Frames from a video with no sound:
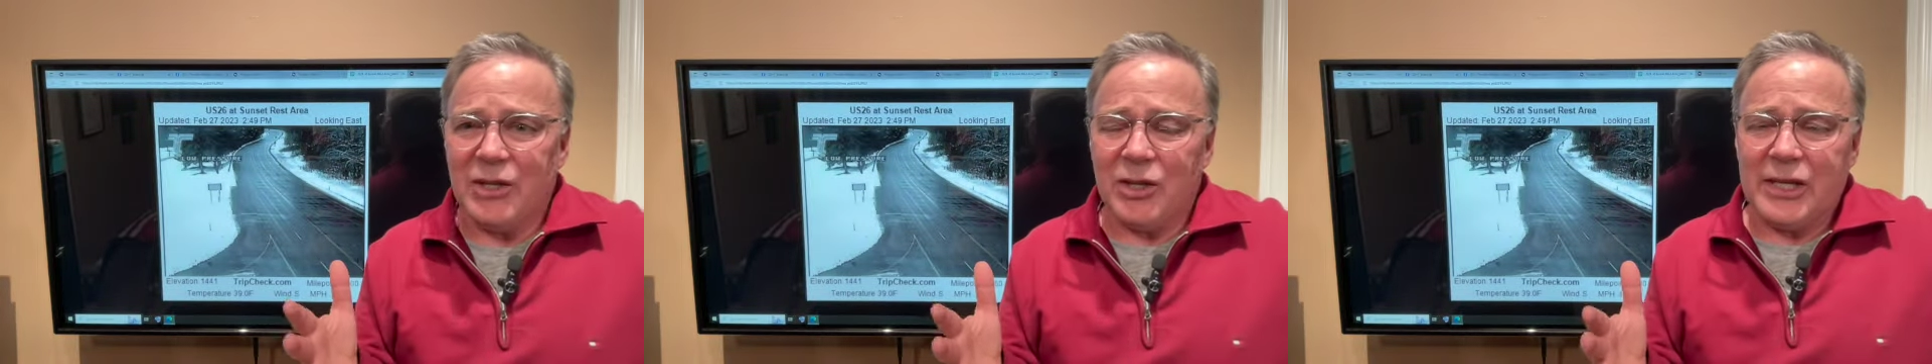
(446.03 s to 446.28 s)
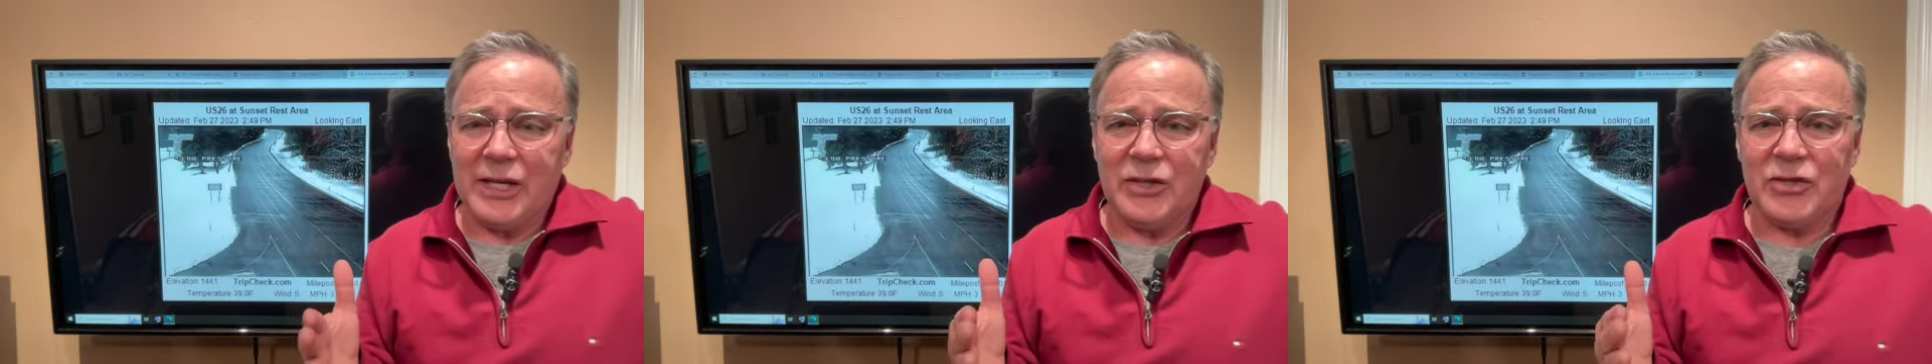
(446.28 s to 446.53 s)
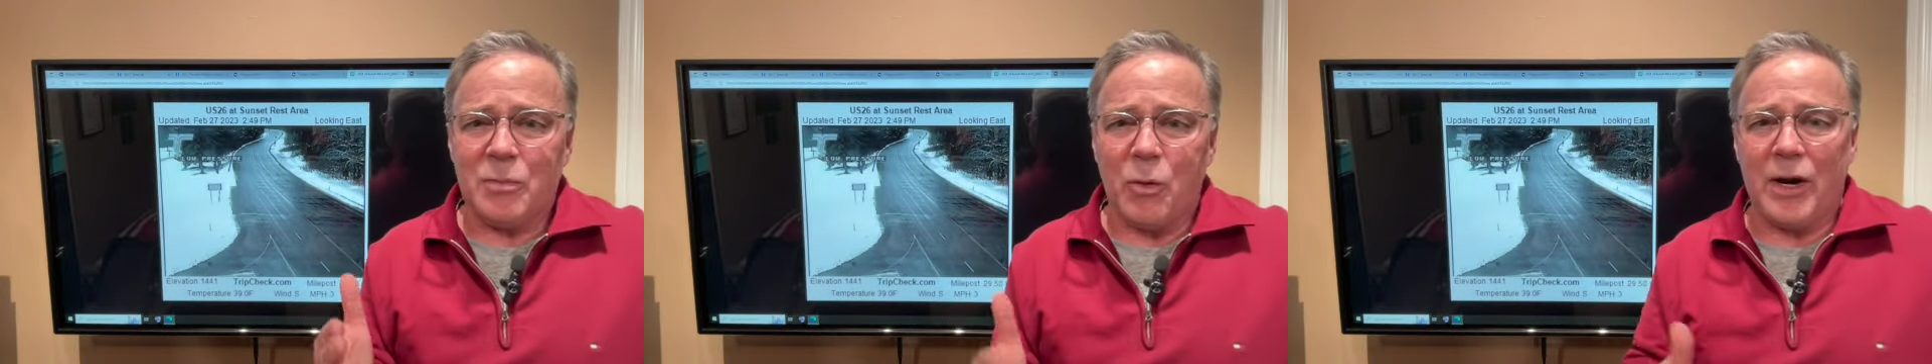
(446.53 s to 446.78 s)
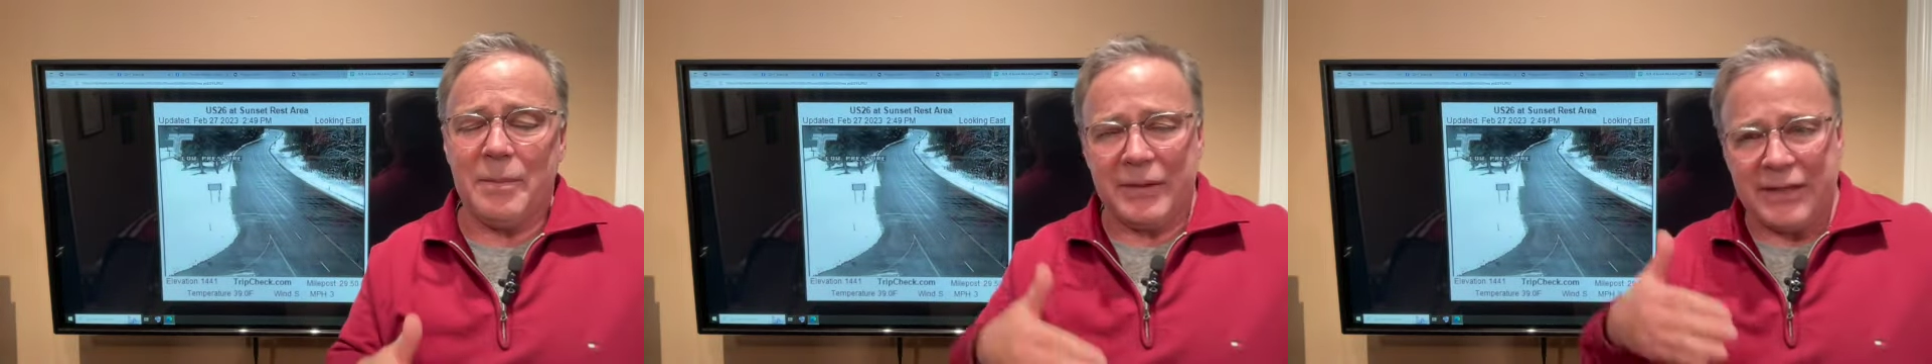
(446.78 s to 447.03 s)
looking this
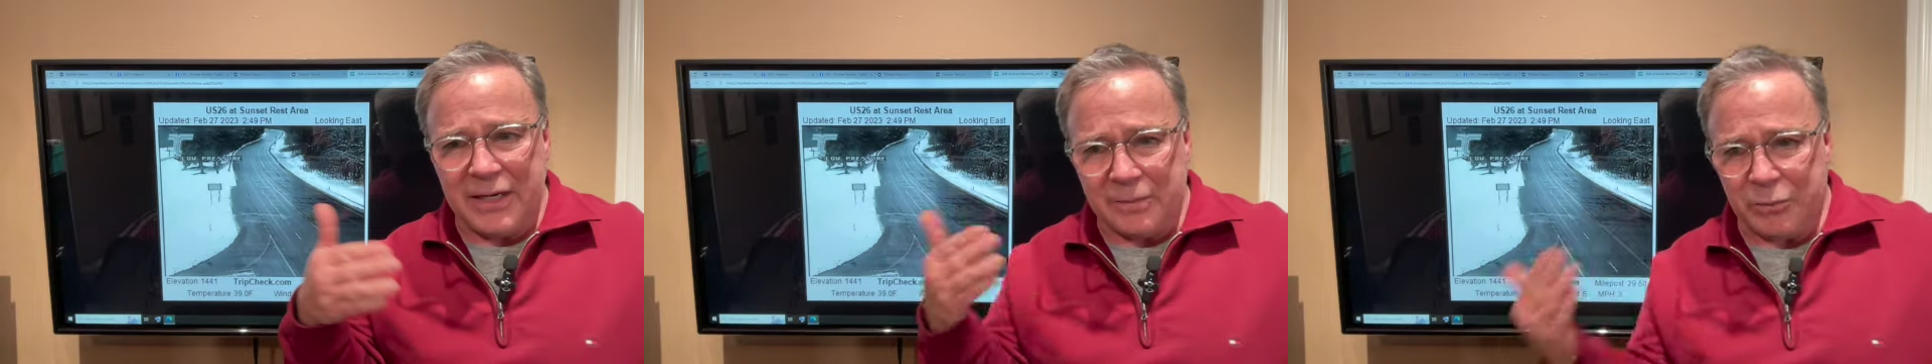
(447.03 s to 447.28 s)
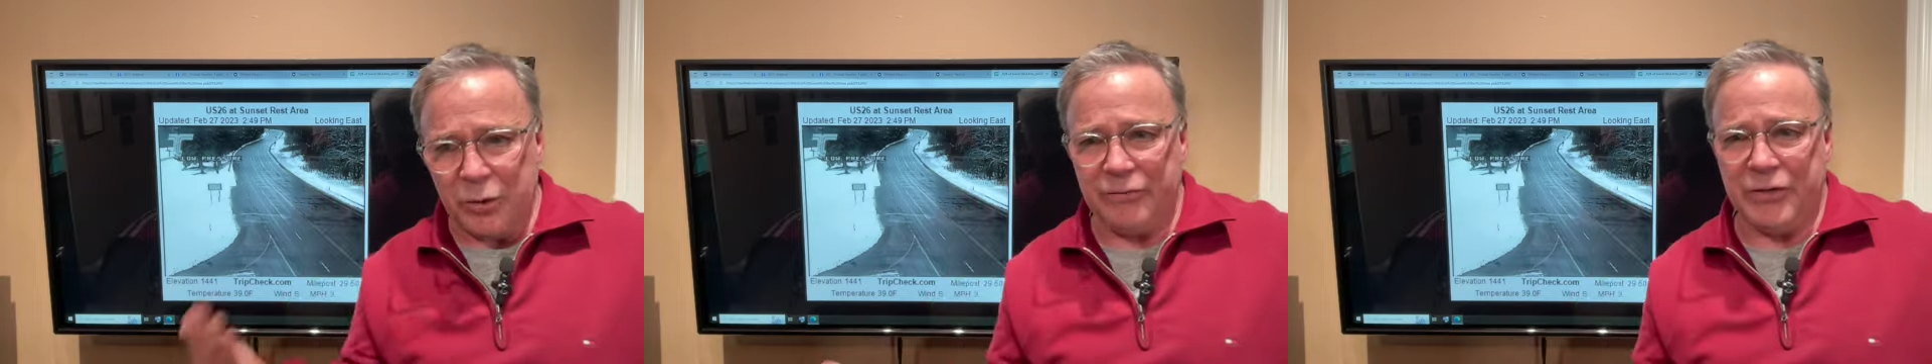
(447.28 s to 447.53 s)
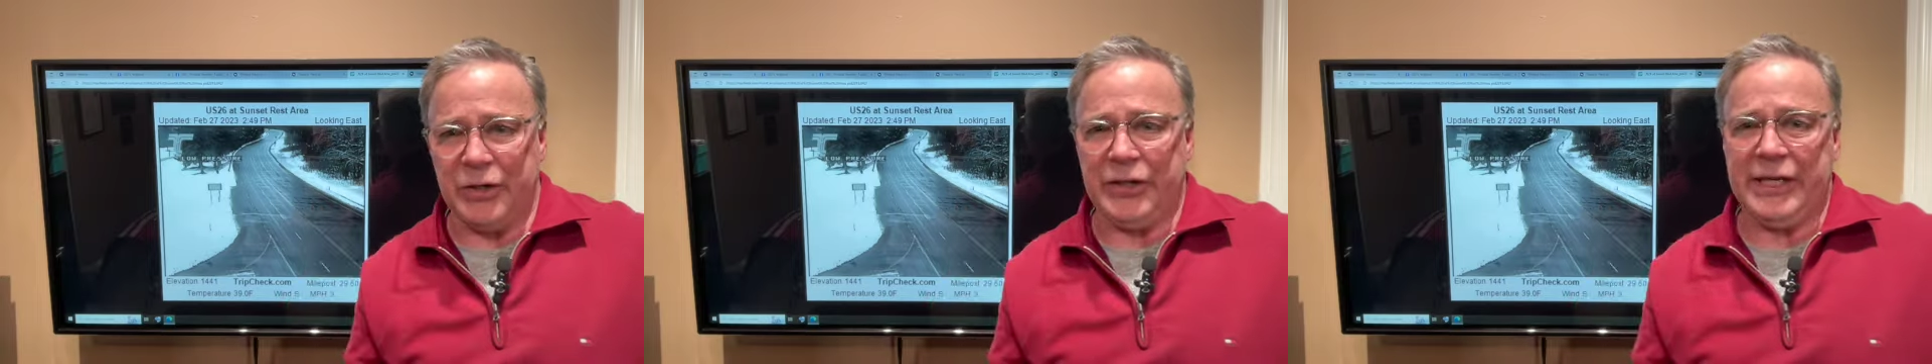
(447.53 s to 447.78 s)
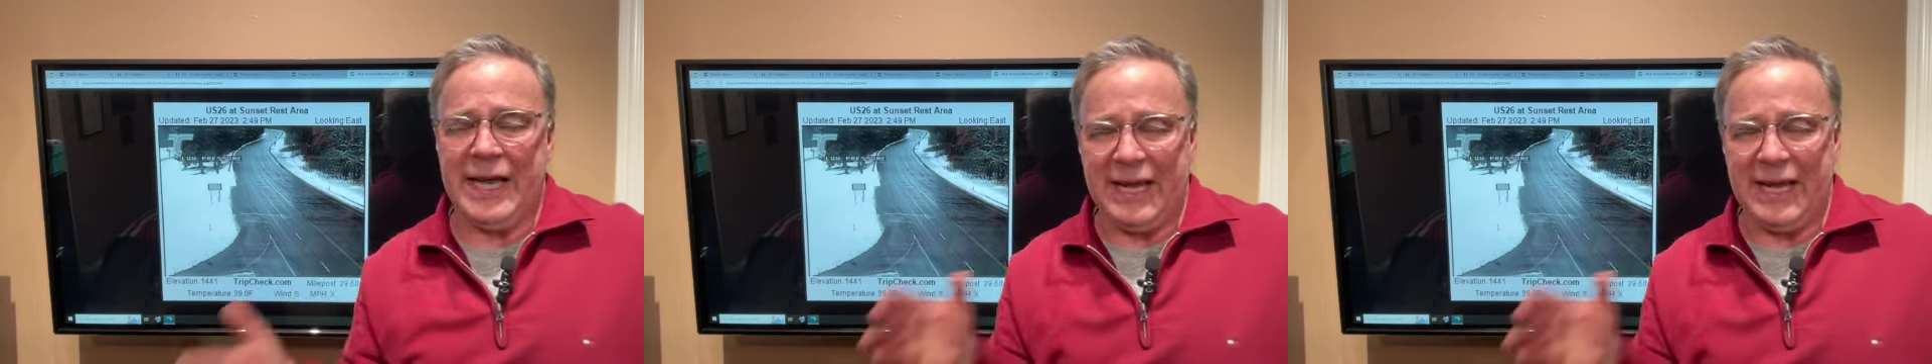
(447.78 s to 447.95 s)
morning, but then improved during the day.